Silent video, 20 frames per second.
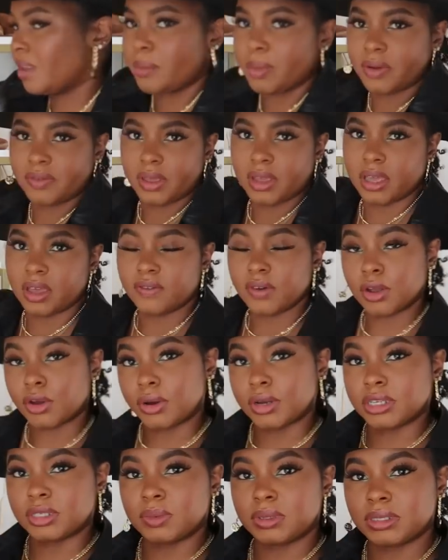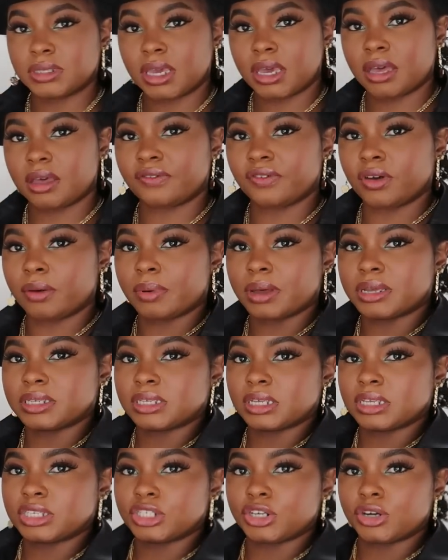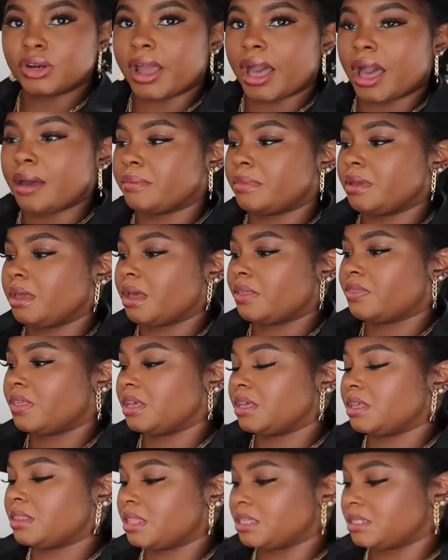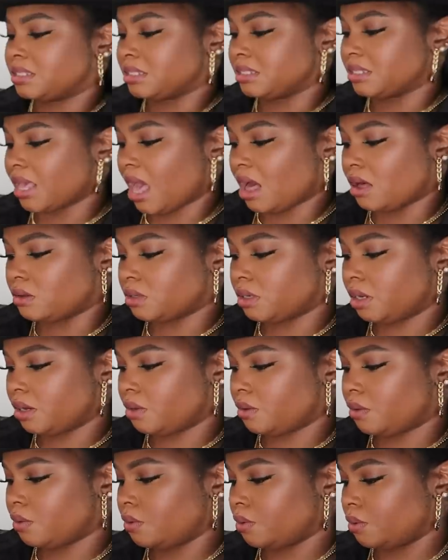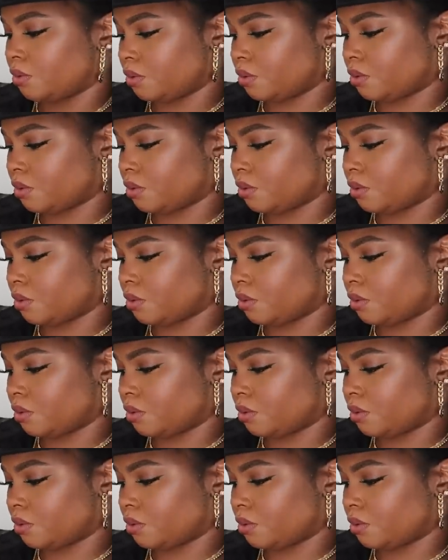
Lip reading: not a birthday gift, a Christmas gift my sister got me. I think this is Aldo.